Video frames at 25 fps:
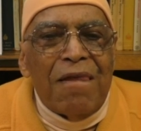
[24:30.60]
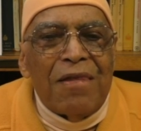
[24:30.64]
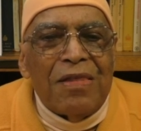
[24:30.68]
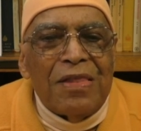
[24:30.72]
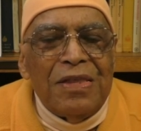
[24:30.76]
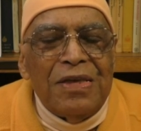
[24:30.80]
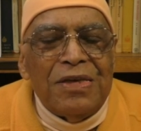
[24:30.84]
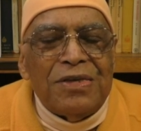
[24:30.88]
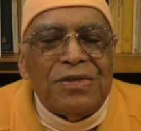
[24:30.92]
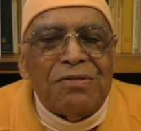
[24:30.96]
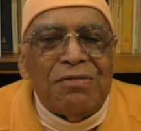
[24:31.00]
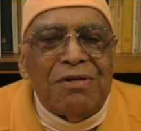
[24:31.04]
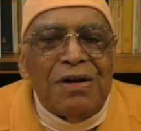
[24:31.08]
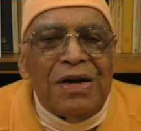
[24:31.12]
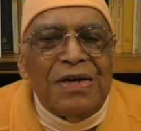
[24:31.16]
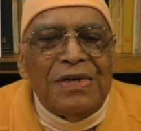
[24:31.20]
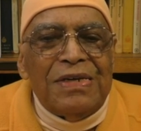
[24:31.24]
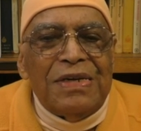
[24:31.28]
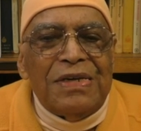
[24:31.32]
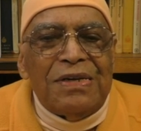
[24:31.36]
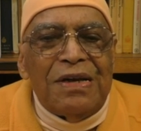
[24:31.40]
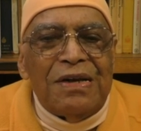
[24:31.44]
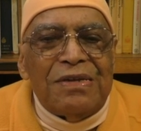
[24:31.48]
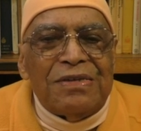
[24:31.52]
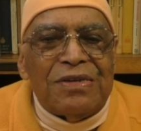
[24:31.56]
This world
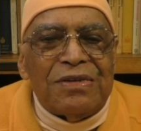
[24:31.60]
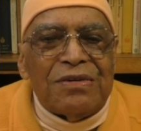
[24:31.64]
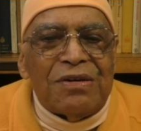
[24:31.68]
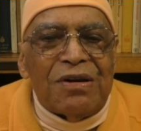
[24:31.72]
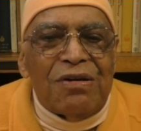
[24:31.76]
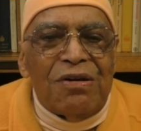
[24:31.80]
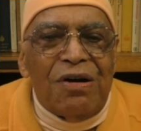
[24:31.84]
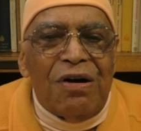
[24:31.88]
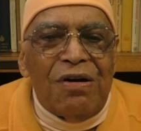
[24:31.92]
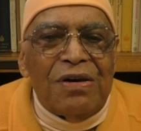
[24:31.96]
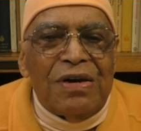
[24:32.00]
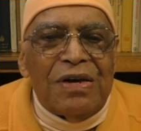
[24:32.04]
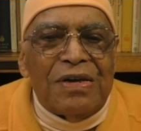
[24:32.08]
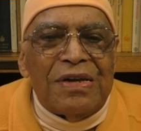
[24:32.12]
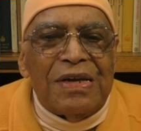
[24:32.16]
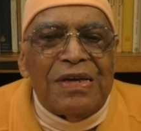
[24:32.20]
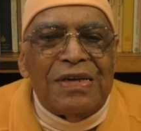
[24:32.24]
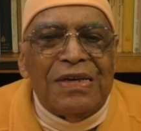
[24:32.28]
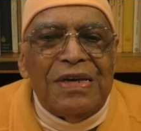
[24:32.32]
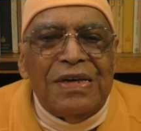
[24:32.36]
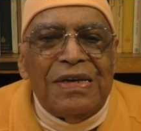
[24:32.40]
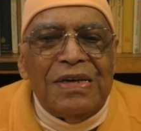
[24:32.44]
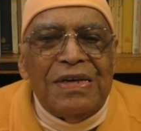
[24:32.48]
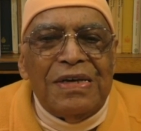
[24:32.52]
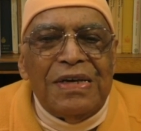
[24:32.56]
is also called
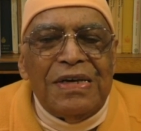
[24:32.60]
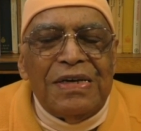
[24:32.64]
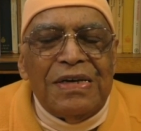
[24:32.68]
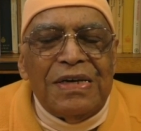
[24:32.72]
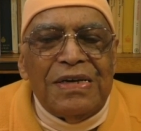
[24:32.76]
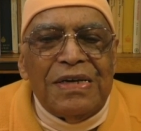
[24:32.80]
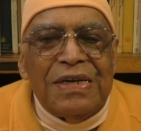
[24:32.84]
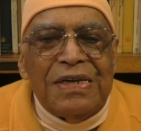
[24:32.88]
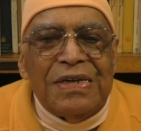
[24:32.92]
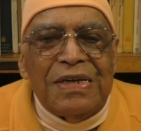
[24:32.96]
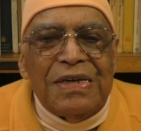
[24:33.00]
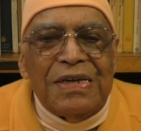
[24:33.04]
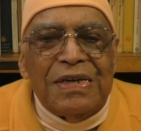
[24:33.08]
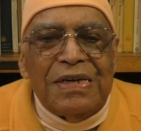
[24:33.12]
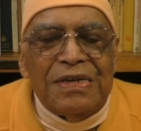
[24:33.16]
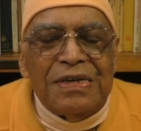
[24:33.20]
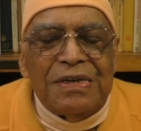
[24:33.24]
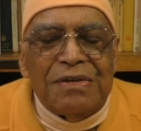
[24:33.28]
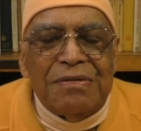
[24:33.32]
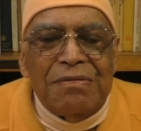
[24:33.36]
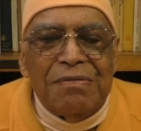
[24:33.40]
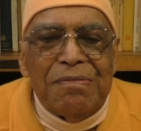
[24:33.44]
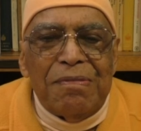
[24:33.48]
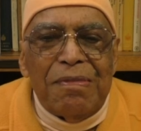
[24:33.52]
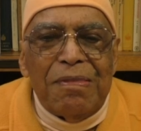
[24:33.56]
a
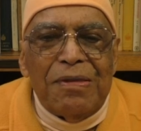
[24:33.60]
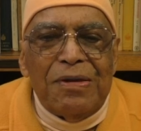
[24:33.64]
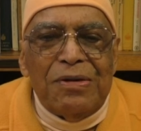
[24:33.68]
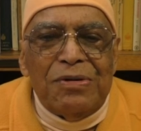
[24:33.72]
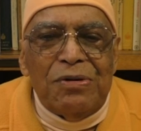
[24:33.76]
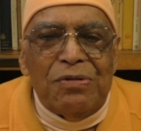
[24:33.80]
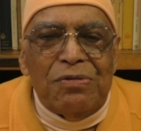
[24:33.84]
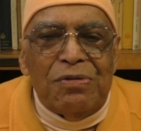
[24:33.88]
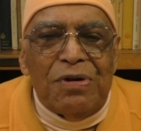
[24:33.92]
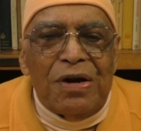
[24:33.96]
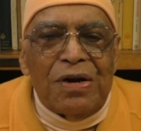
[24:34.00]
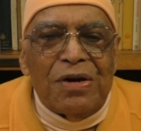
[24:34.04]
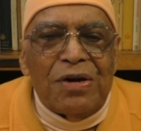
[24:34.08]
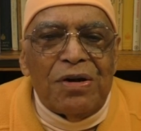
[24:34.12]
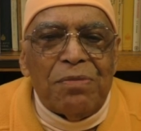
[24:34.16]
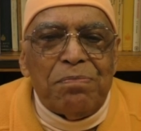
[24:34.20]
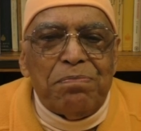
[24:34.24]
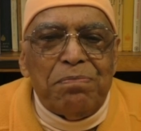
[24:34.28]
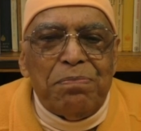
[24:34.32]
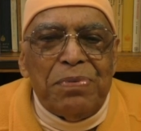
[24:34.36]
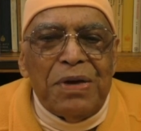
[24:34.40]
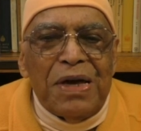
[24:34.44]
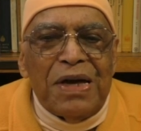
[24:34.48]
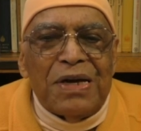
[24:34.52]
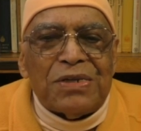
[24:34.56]
world
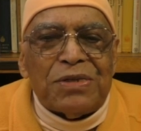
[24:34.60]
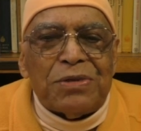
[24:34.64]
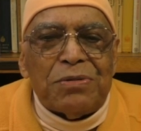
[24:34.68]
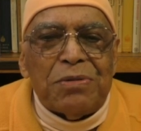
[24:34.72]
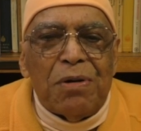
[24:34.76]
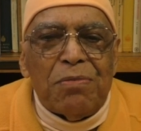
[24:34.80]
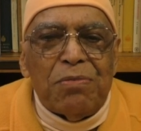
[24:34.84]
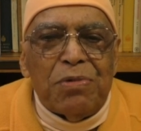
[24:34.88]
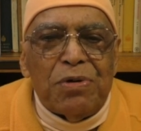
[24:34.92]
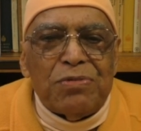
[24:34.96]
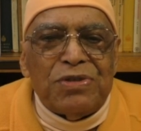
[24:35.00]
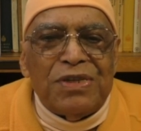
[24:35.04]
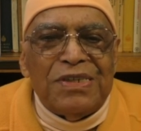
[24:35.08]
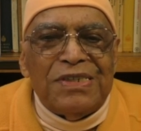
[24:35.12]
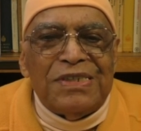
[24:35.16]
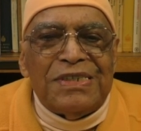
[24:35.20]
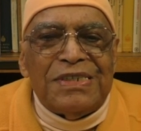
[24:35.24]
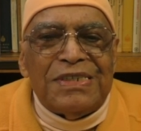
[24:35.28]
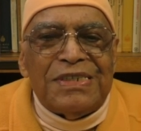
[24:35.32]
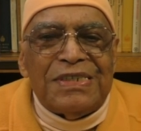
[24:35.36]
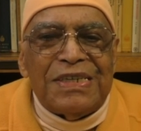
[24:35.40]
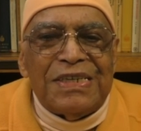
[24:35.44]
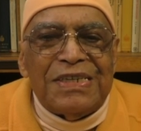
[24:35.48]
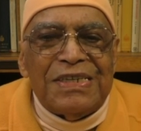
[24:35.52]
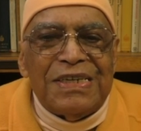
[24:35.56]
of pairs of
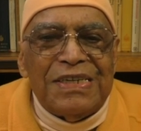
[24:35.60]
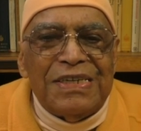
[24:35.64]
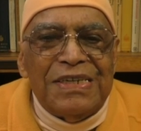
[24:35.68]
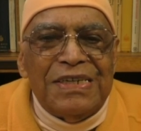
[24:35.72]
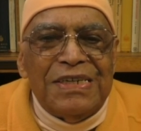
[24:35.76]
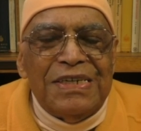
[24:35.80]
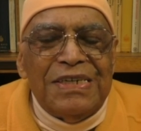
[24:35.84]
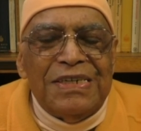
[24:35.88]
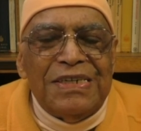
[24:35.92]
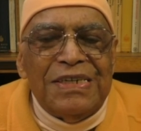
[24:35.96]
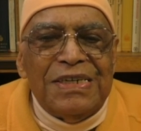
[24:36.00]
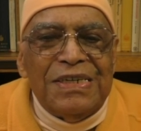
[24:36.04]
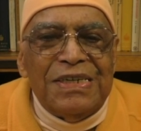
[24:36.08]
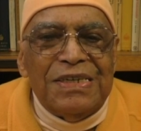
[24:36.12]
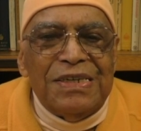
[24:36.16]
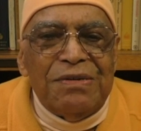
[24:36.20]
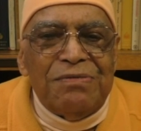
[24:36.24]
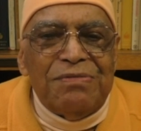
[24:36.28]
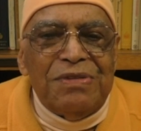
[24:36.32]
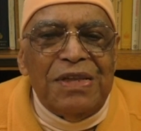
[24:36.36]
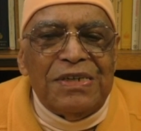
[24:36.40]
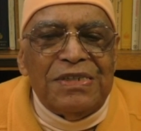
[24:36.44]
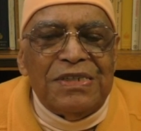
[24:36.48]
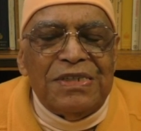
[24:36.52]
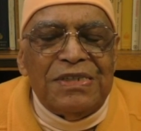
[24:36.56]
opposites.
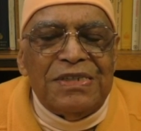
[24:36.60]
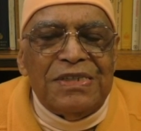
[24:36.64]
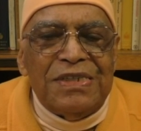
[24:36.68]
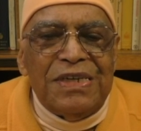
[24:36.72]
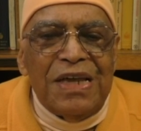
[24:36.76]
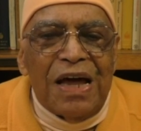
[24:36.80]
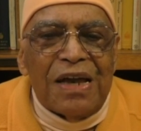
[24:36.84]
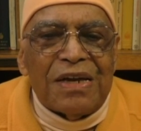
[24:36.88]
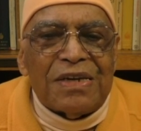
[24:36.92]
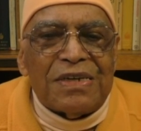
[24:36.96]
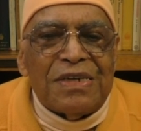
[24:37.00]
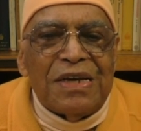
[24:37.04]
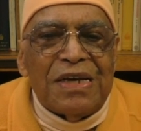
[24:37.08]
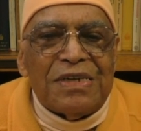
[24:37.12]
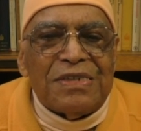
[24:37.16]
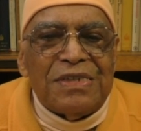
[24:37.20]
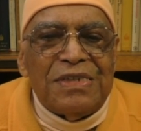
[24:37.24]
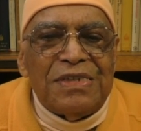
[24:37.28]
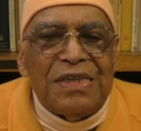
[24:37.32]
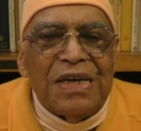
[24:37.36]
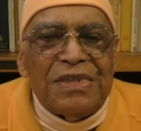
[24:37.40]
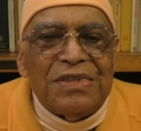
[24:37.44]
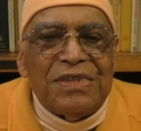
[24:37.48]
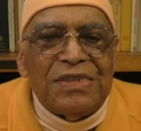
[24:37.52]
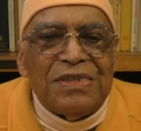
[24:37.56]
If there is darkness,
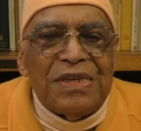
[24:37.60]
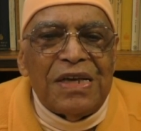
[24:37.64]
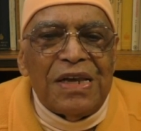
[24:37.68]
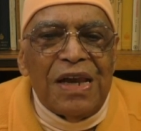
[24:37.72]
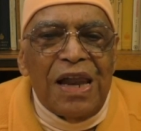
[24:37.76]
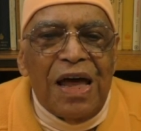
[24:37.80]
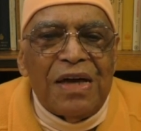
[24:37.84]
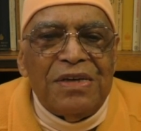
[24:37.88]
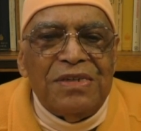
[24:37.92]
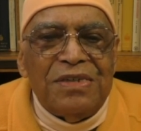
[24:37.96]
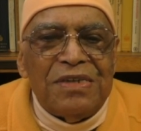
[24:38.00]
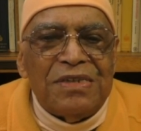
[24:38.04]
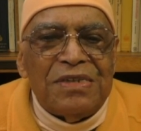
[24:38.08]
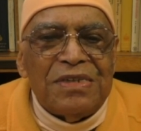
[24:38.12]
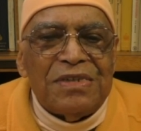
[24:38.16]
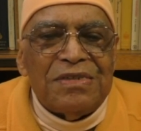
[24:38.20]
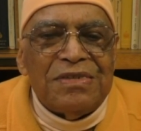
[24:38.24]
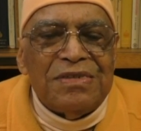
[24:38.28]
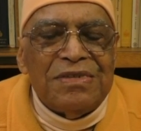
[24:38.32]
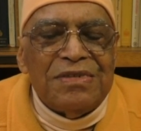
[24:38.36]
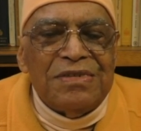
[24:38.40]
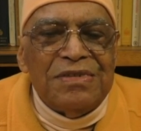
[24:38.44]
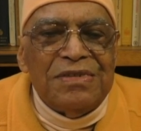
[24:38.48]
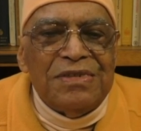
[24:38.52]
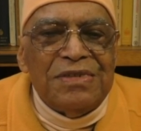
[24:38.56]
there is light.
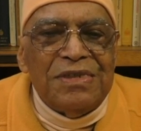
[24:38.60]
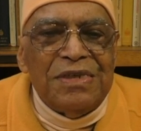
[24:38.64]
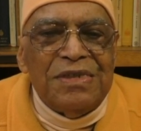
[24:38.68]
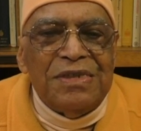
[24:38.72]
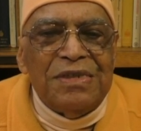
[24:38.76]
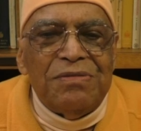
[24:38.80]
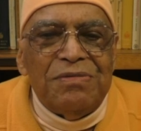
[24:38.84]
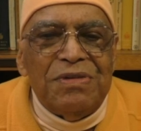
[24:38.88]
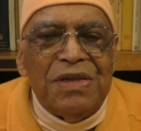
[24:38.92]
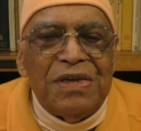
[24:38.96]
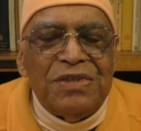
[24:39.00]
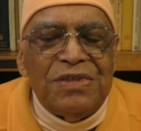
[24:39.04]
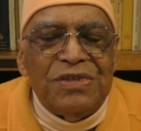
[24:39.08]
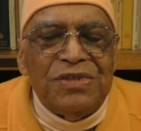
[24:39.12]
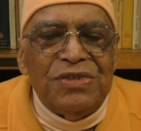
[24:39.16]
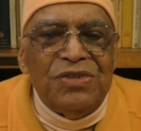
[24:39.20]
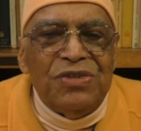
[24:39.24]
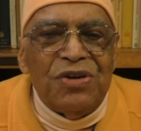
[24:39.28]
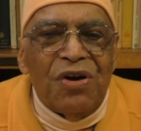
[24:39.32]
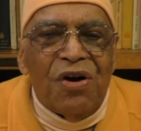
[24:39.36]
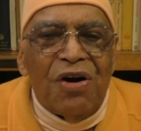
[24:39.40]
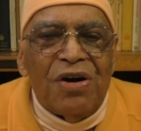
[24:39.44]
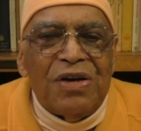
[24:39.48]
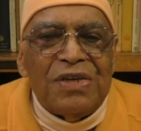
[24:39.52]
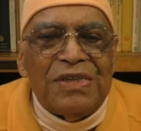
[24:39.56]
If there is
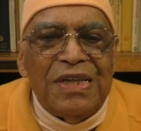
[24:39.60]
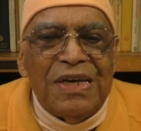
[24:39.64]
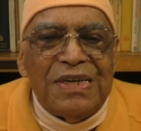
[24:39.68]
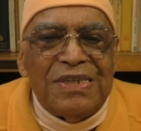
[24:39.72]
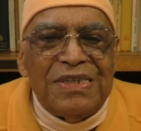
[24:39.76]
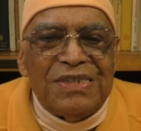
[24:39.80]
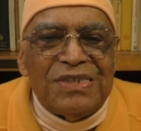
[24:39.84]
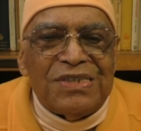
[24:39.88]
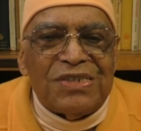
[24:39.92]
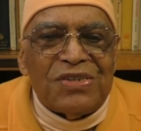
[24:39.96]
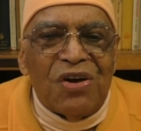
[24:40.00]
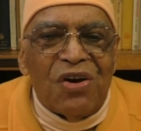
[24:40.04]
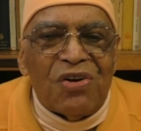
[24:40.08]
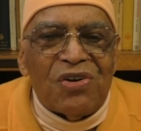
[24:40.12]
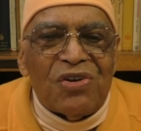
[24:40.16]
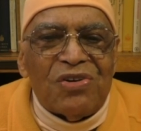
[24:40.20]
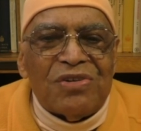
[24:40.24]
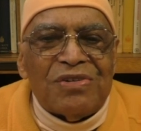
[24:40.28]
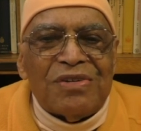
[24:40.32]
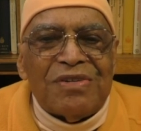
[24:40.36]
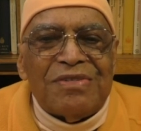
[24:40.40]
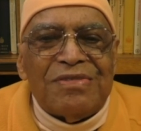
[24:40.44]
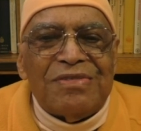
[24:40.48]
joy, there is sorrow.